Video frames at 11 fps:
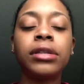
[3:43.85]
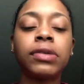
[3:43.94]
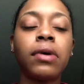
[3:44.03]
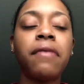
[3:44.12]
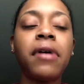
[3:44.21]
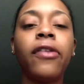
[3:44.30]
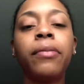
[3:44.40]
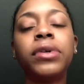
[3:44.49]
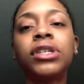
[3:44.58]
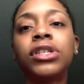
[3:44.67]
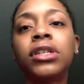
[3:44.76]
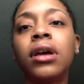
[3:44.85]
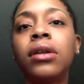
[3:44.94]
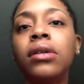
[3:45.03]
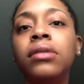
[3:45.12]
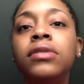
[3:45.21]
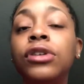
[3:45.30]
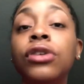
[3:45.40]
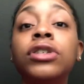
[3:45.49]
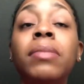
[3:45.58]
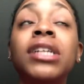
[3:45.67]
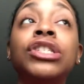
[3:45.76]
So I found the position
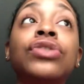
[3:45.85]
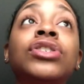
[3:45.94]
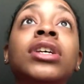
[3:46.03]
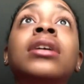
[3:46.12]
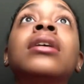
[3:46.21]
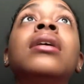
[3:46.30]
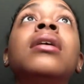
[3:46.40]
by searching